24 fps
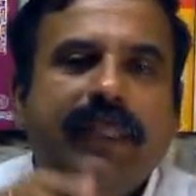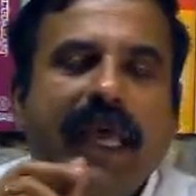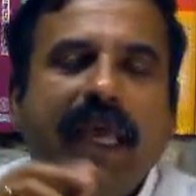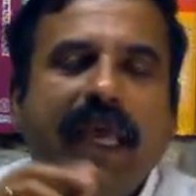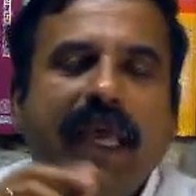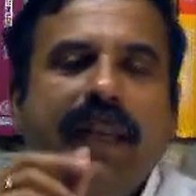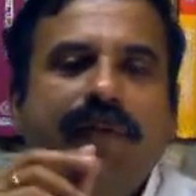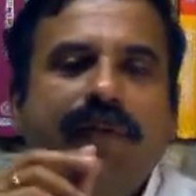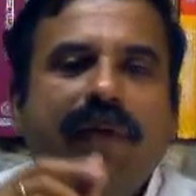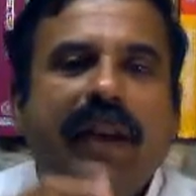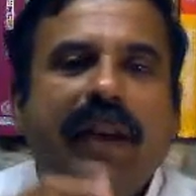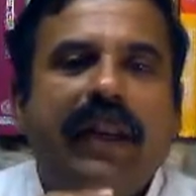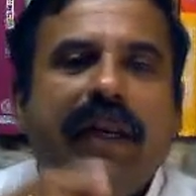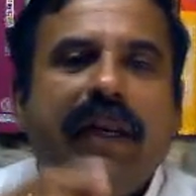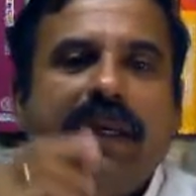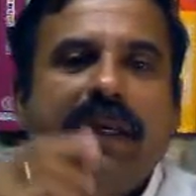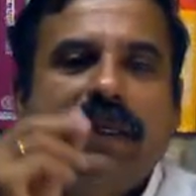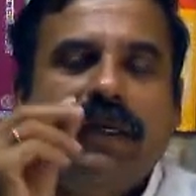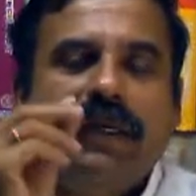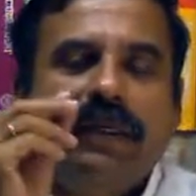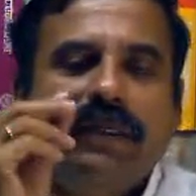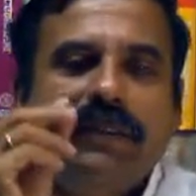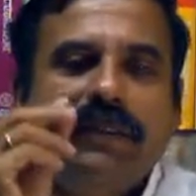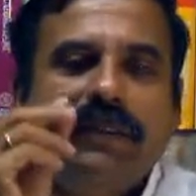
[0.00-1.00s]
Then we'll
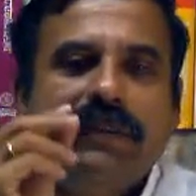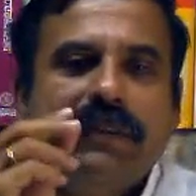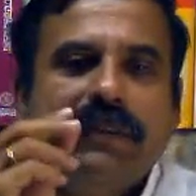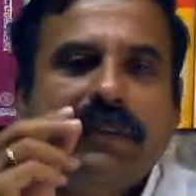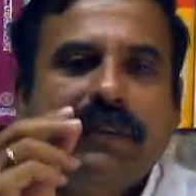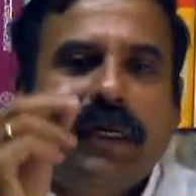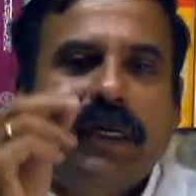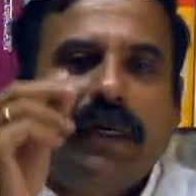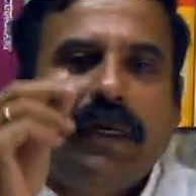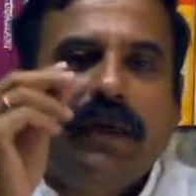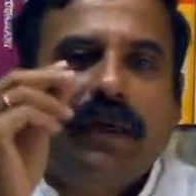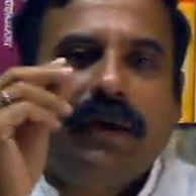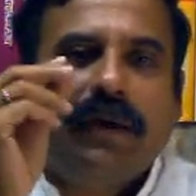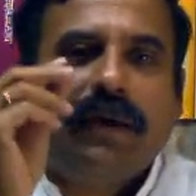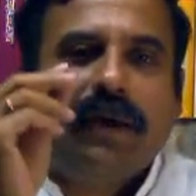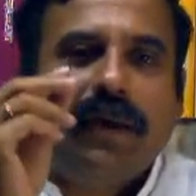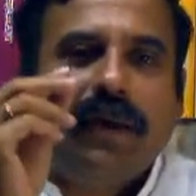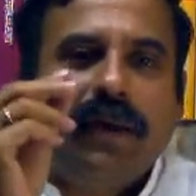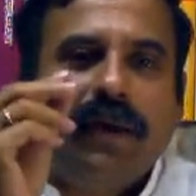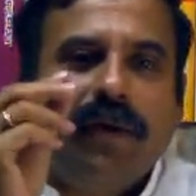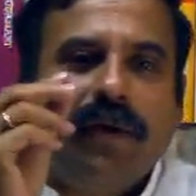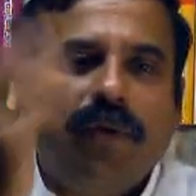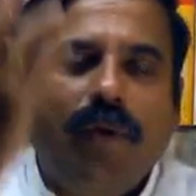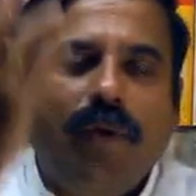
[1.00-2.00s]
get that
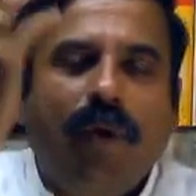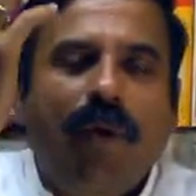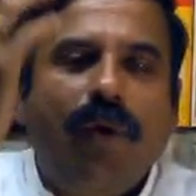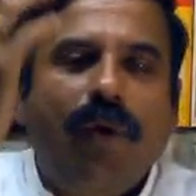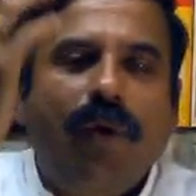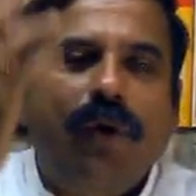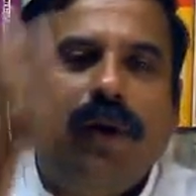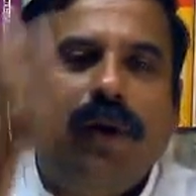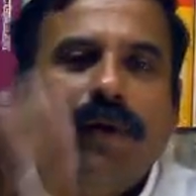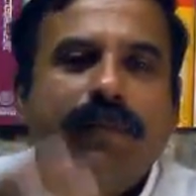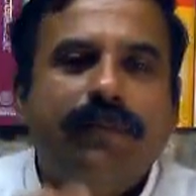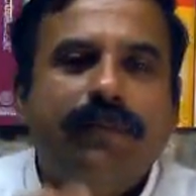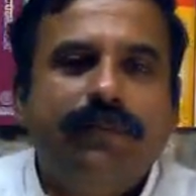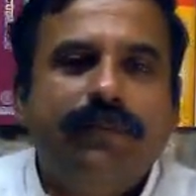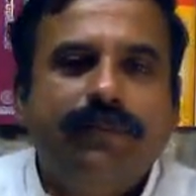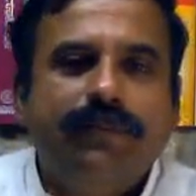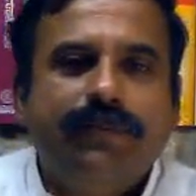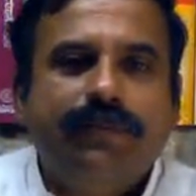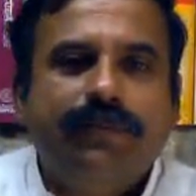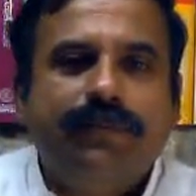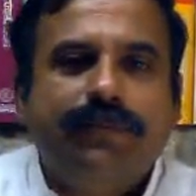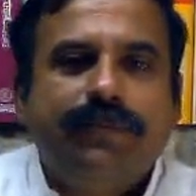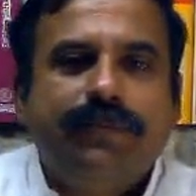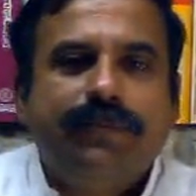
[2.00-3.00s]
gold,
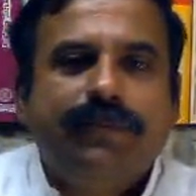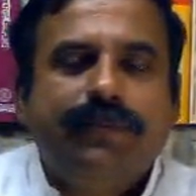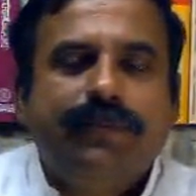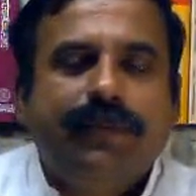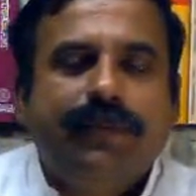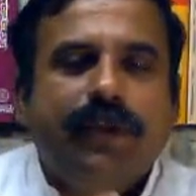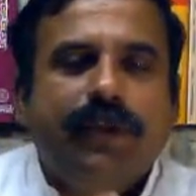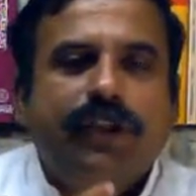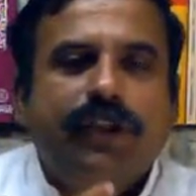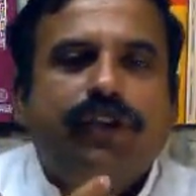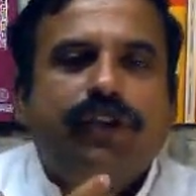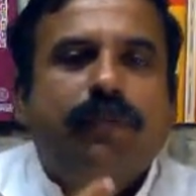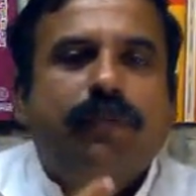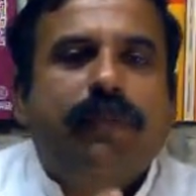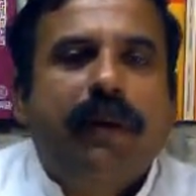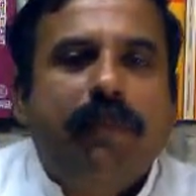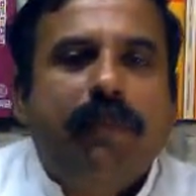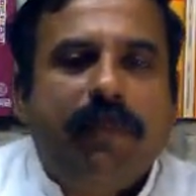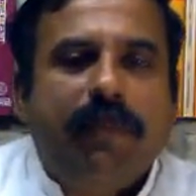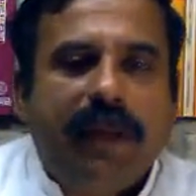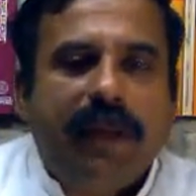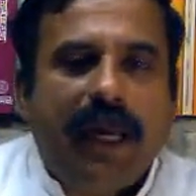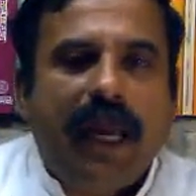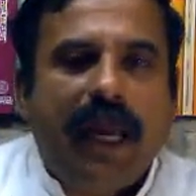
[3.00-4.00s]
the
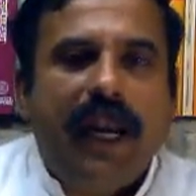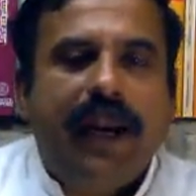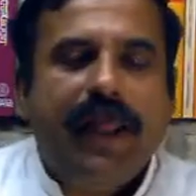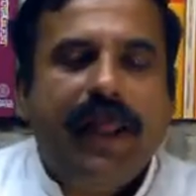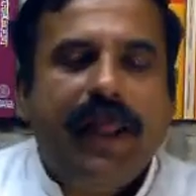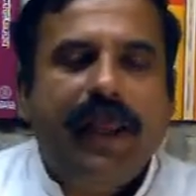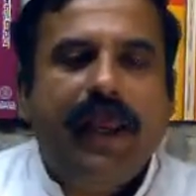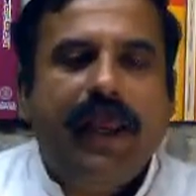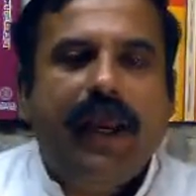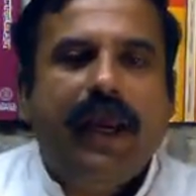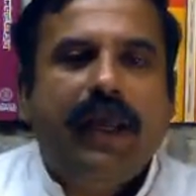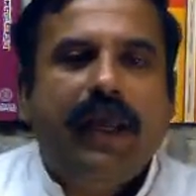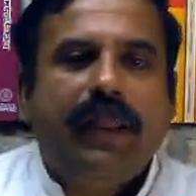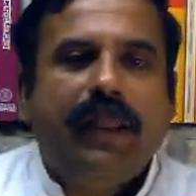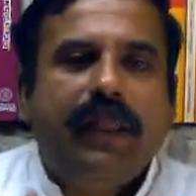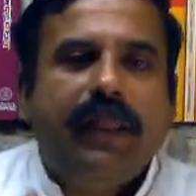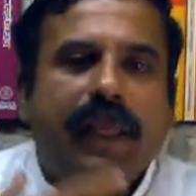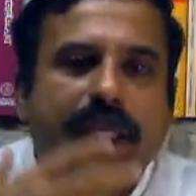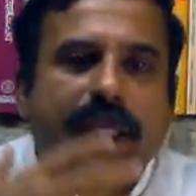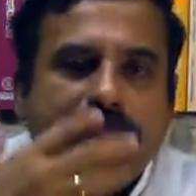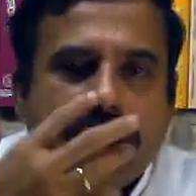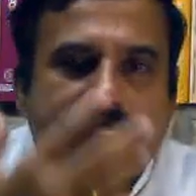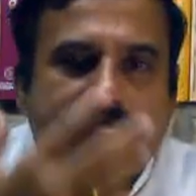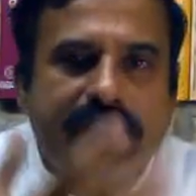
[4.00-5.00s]
supreme reality,
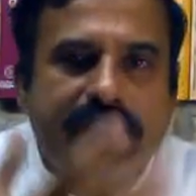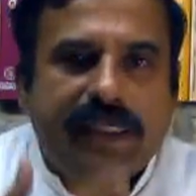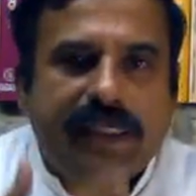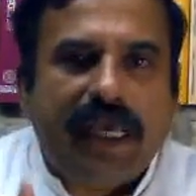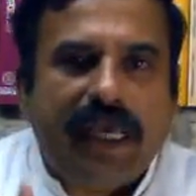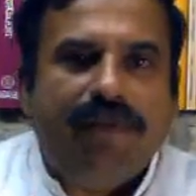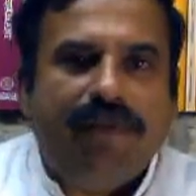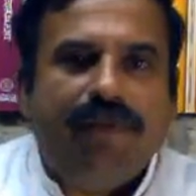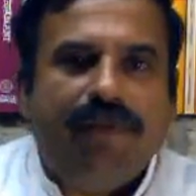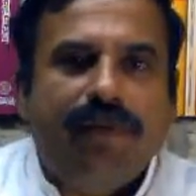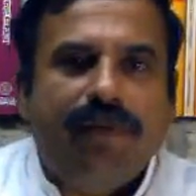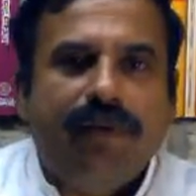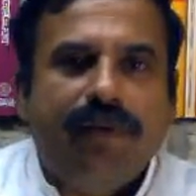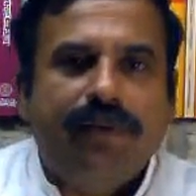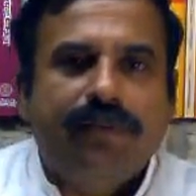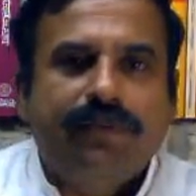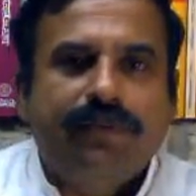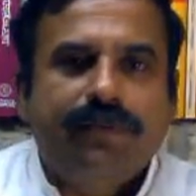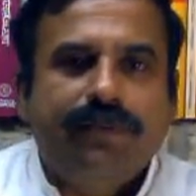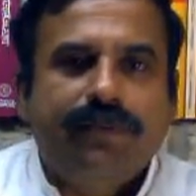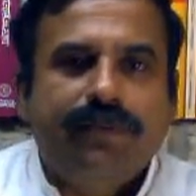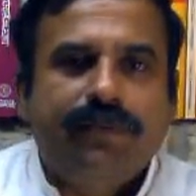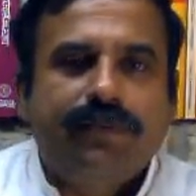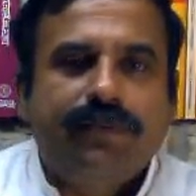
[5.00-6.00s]
the inner self,
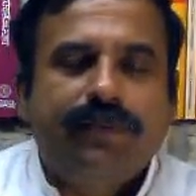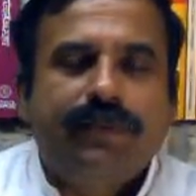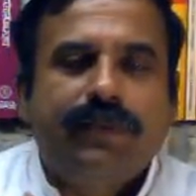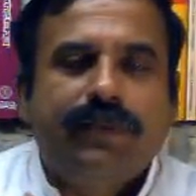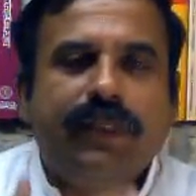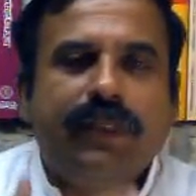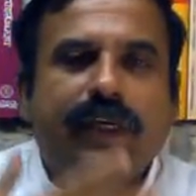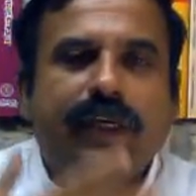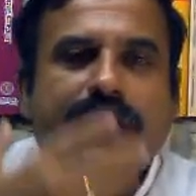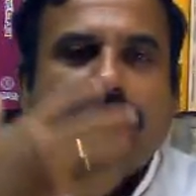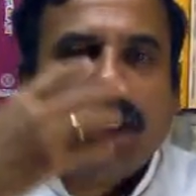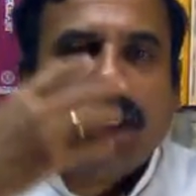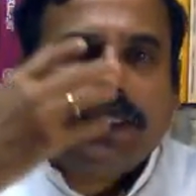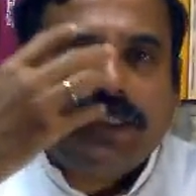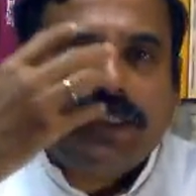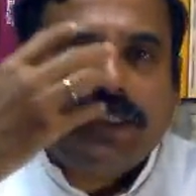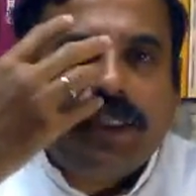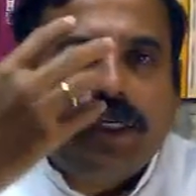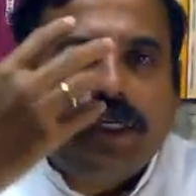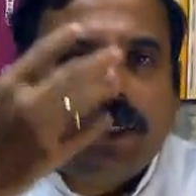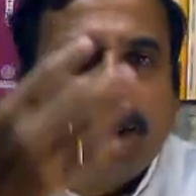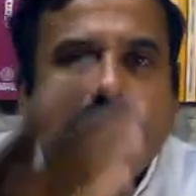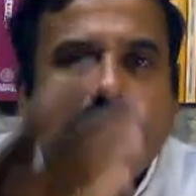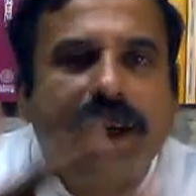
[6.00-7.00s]
the
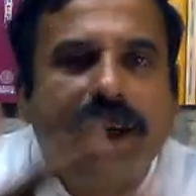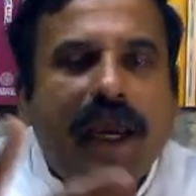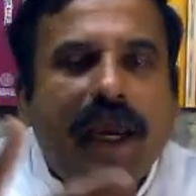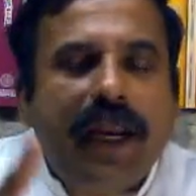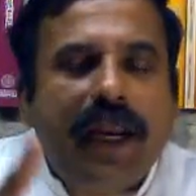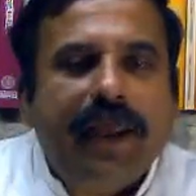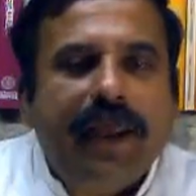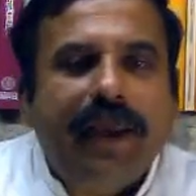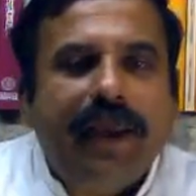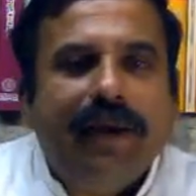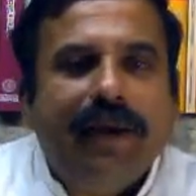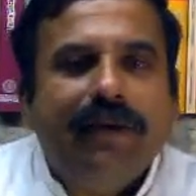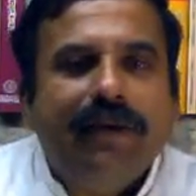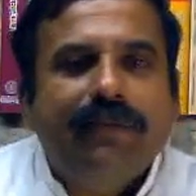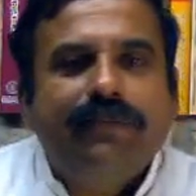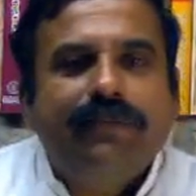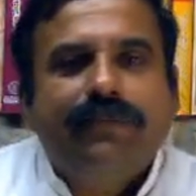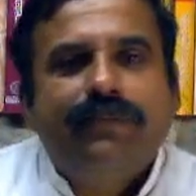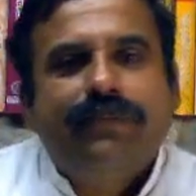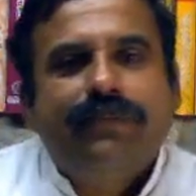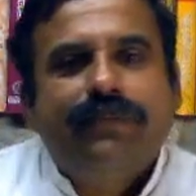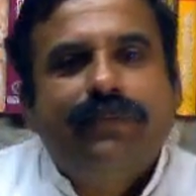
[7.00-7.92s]
transcendental reality.